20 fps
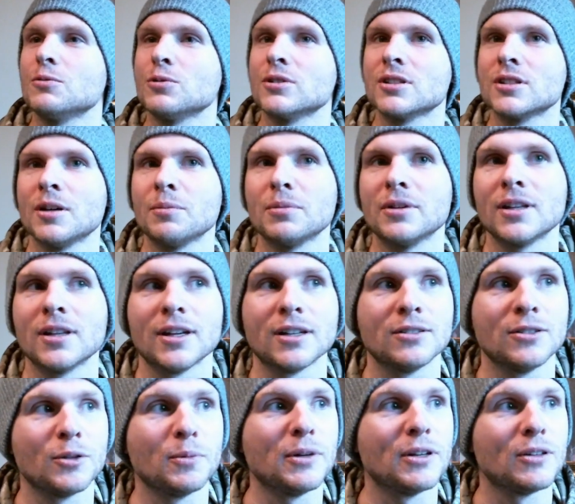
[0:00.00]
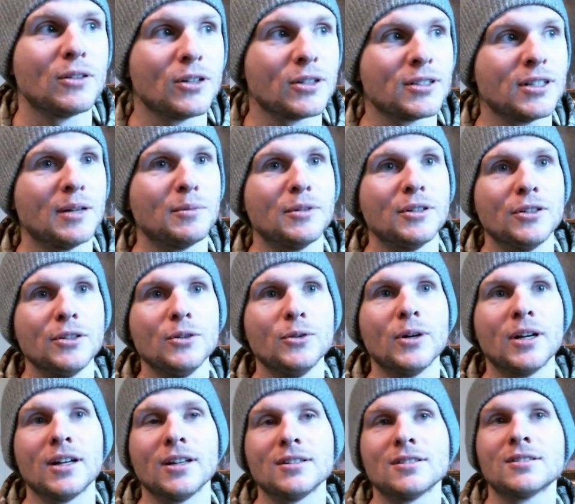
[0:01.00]
was something that took me a long time to do,
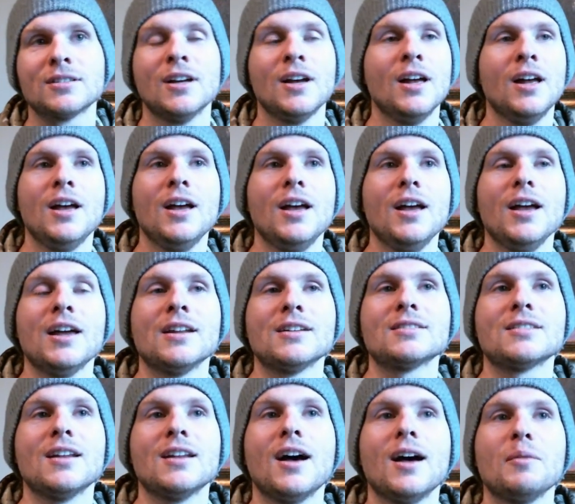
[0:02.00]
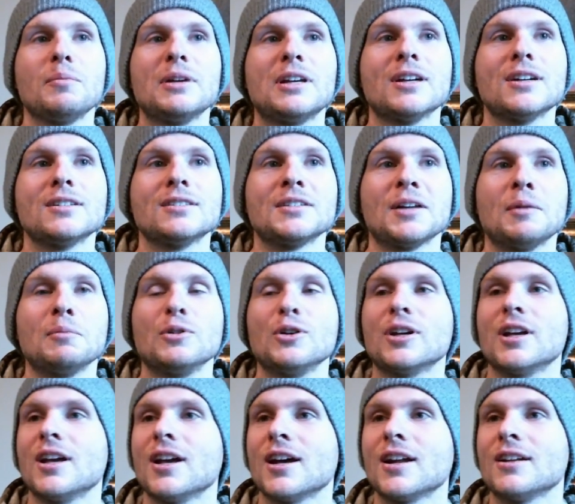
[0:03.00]
and it's not because I'm
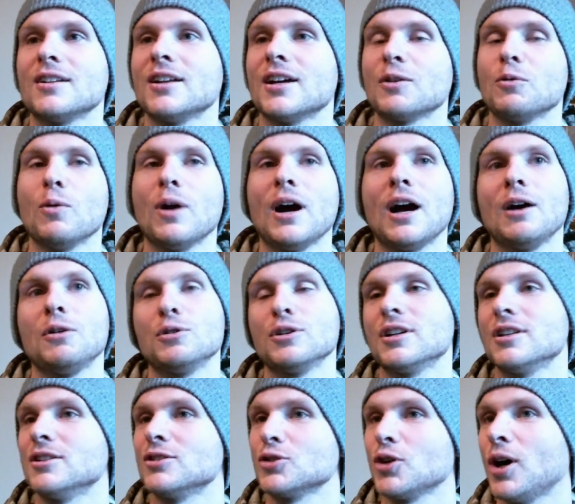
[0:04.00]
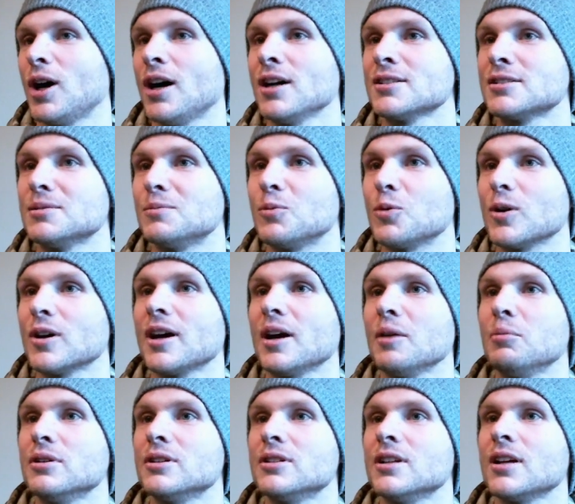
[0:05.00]
looking at it like, wow, look at this awesome work I
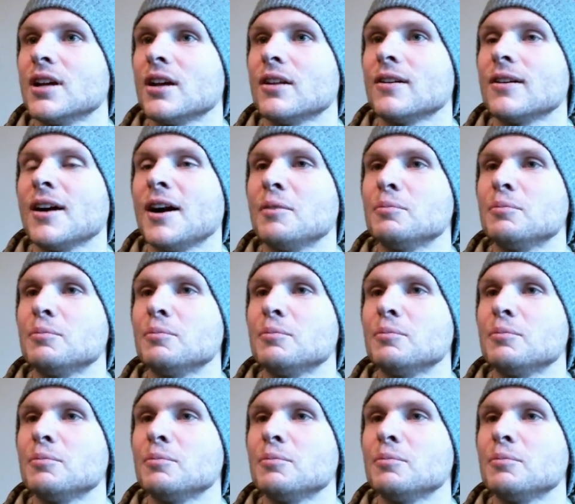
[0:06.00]
put together. I'm